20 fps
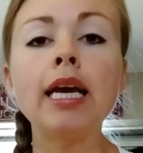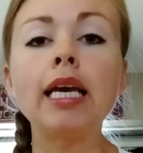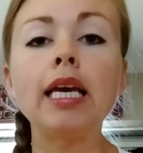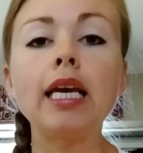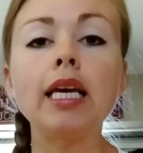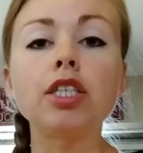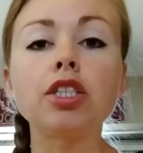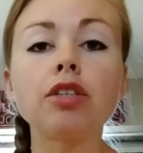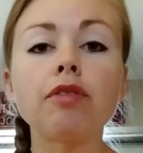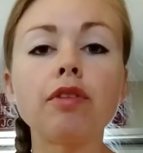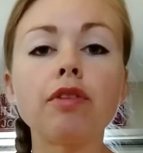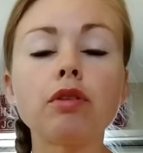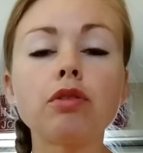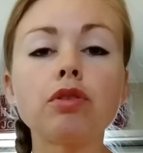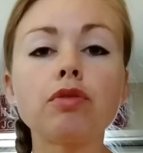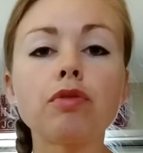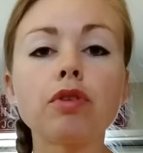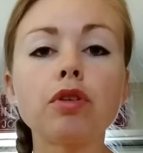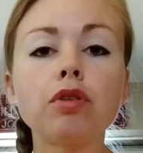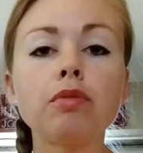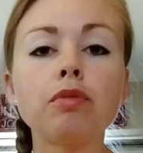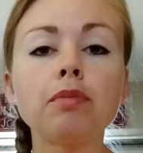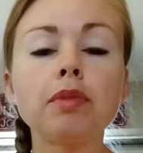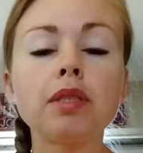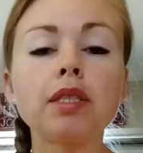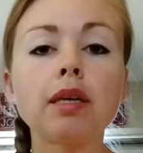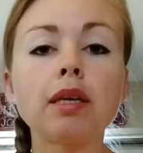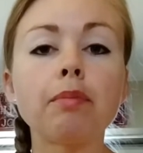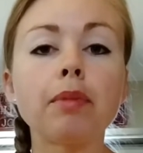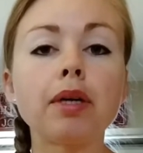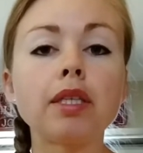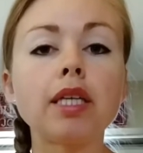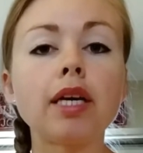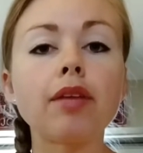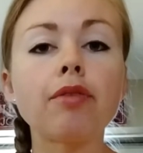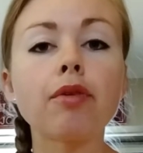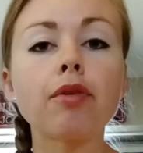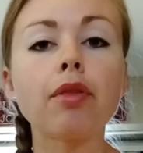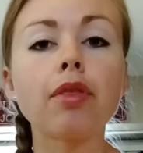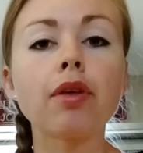each of those rooms Monday
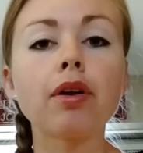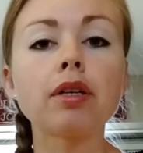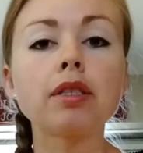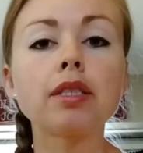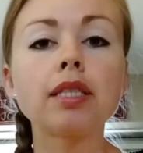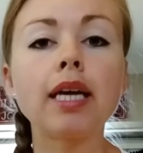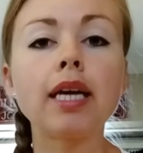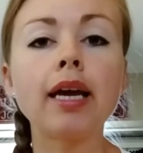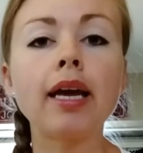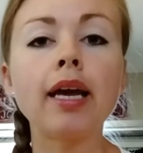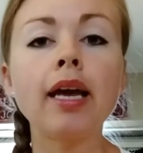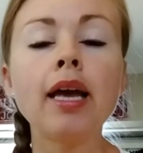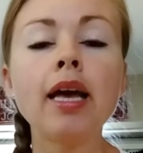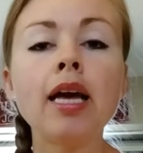through Thursday,